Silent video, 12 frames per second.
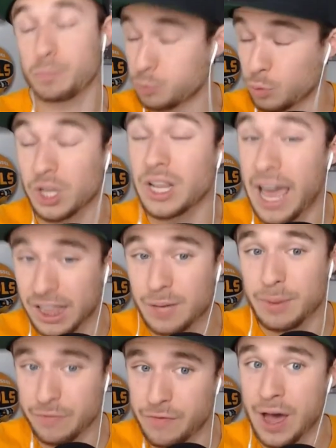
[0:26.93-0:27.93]
will likely
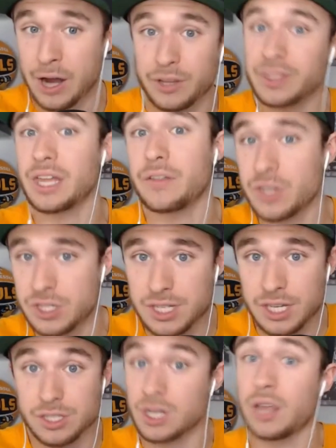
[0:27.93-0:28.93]
be fired at the end of this
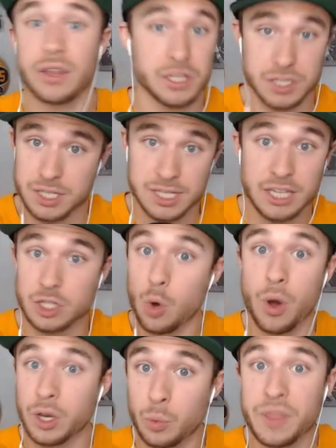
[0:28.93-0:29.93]
season unless the Saints go
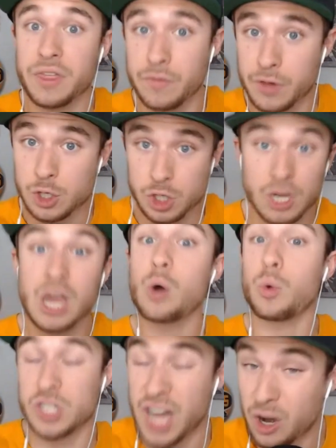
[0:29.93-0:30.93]
on to win the division,
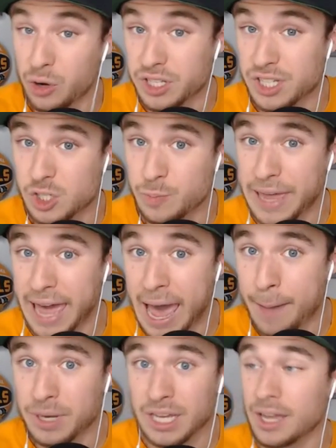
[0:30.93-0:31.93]
which I don't anticipate
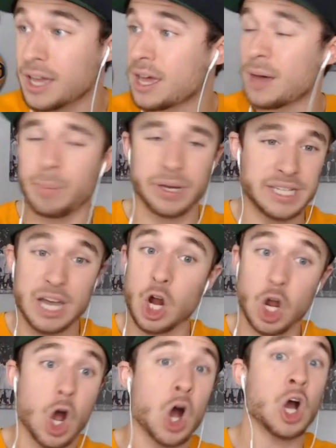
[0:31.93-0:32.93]
happening. But Derek
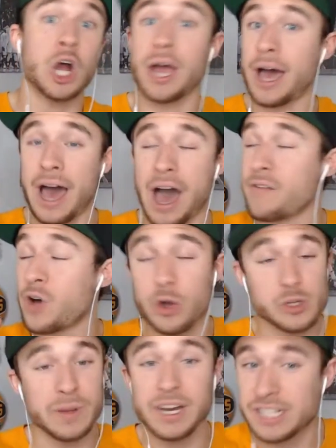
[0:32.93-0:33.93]
Carr, I've always
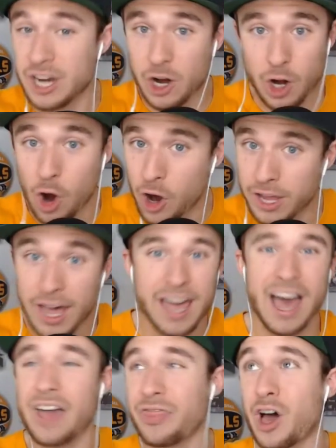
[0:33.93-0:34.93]
been a Derek Carr guy.
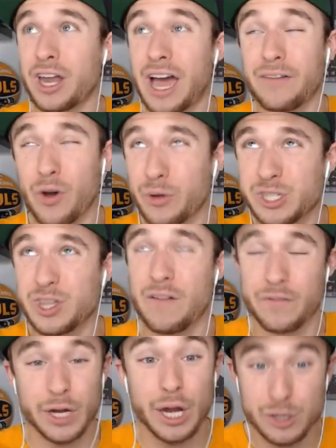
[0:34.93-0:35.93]
I've always thought
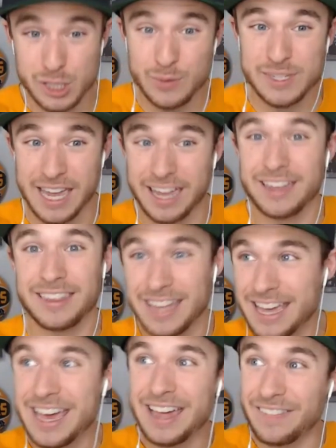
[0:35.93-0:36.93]
for years he was like
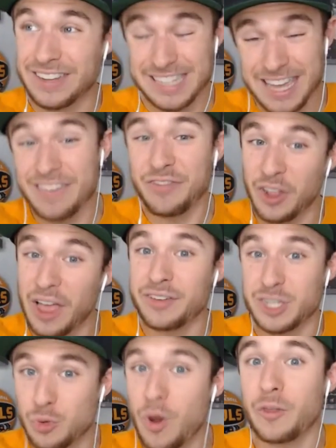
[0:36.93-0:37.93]
the 10th,
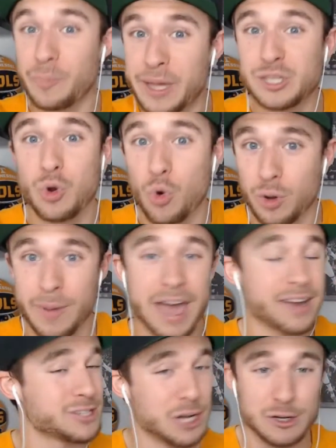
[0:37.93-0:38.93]
11th, 12th best
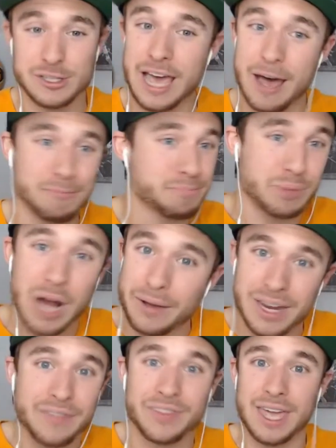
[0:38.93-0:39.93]
quarterback. Turns out, probably
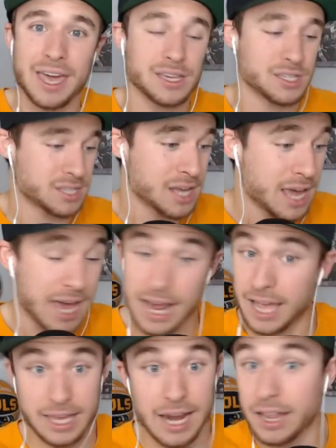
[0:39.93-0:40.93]
not the case. And
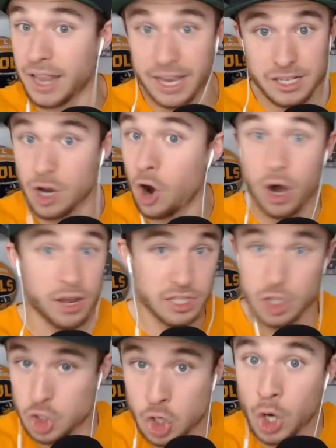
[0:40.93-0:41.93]
again, I like Carr. He's a
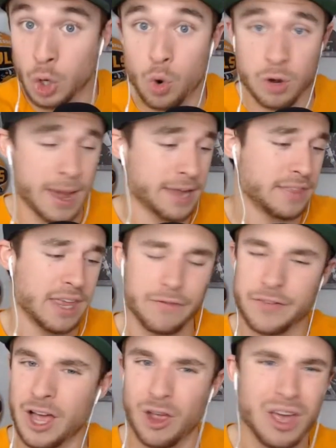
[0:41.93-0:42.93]
starting quarterback in the
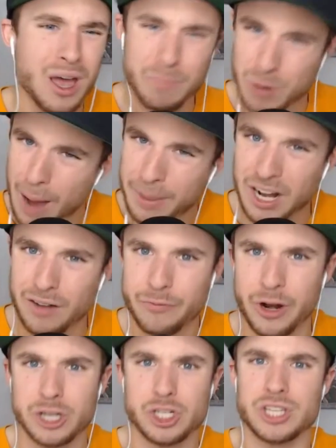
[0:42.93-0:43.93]
NFL. Probably not a
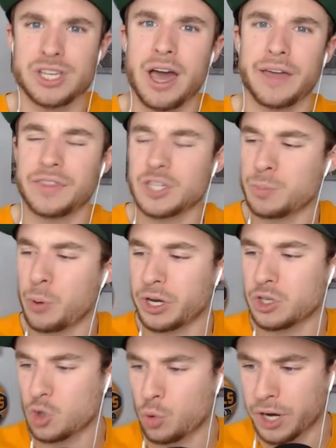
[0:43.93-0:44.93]
franchise guy at this point in
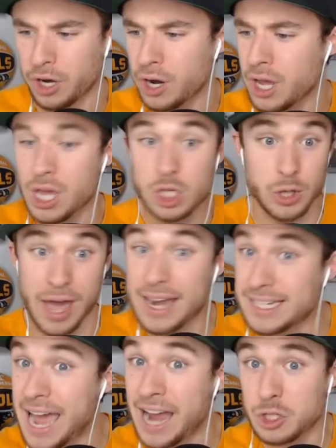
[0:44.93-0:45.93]
his career. So you add
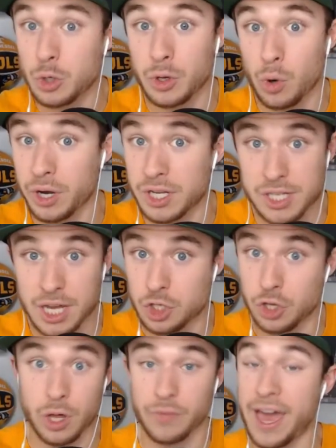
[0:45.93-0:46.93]
Dak to an organization,
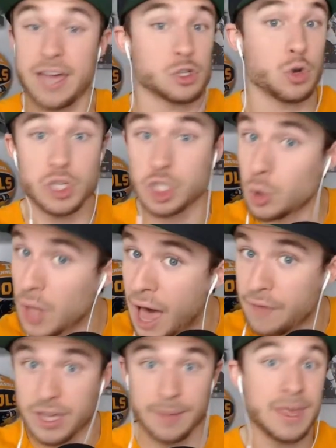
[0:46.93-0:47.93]
though, that has Chris
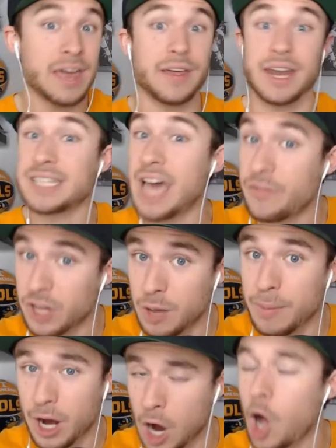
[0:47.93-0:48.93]
Olave, that has Alvin
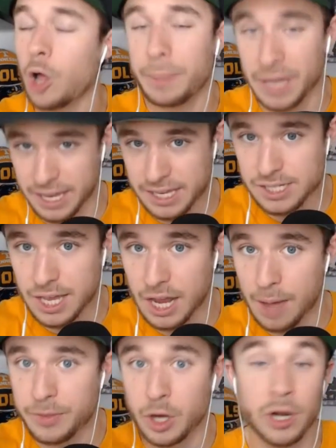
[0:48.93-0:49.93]
Kamara, albeit he's getting
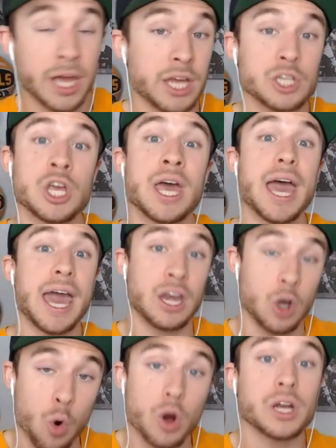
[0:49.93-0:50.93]
up there in age, and an
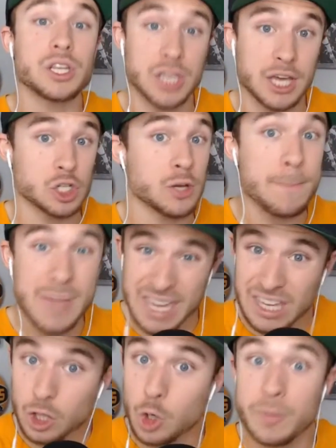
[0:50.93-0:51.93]
organization, Mickey
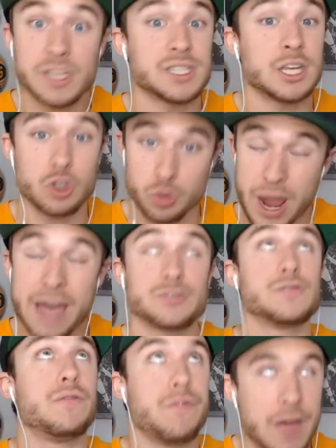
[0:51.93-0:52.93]
Loomis, that drafts
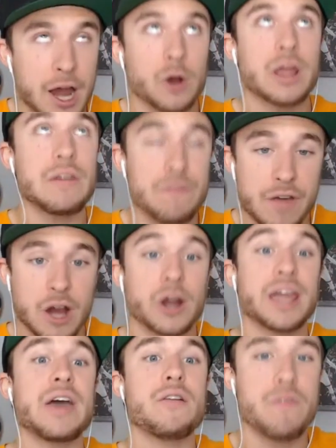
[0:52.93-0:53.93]
very,
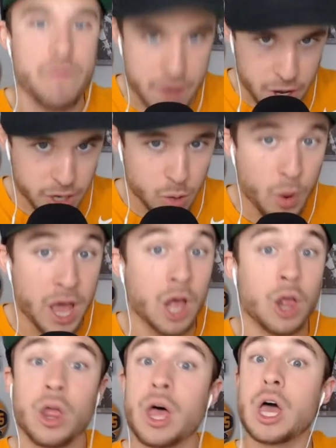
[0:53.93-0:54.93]
very, very
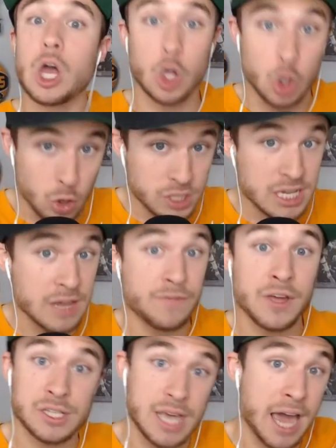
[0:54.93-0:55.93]
well. Good
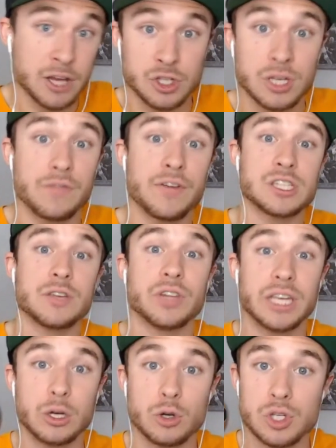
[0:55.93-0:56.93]
defense, excellent defensive
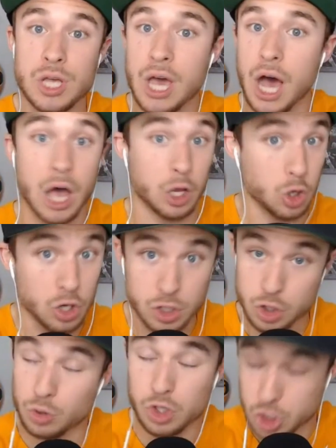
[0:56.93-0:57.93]
leaders, good,
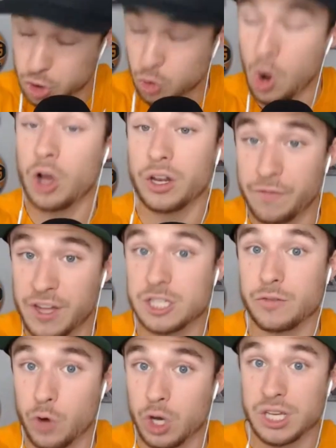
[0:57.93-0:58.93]
strong
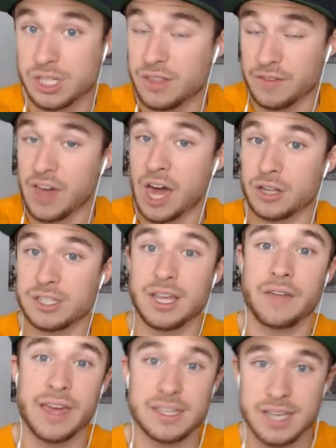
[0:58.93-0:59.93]
defensive rookies that they've got on
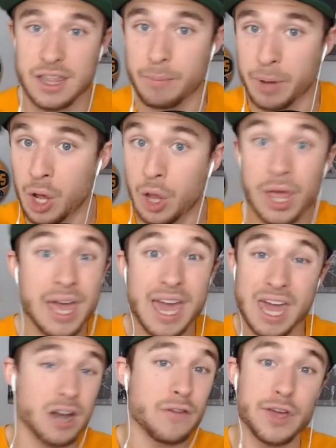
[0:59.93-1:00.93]
that side of the ball.
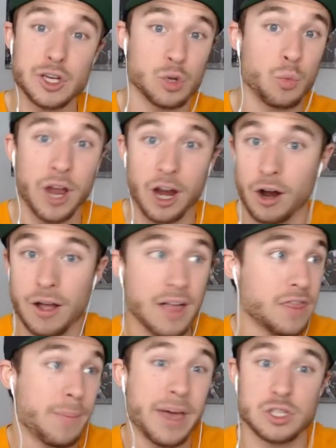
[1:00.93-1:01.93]
In a division where
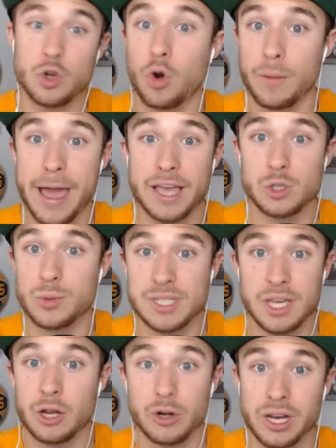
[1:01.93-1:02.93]
the best quarterback, as we sit
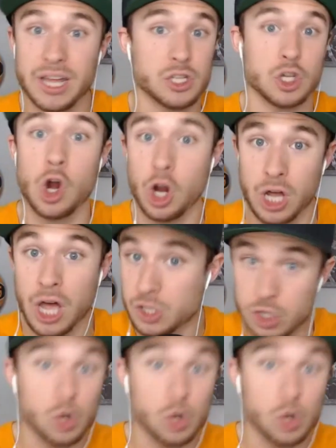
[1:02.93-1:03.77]
here today, is Kirk Cousins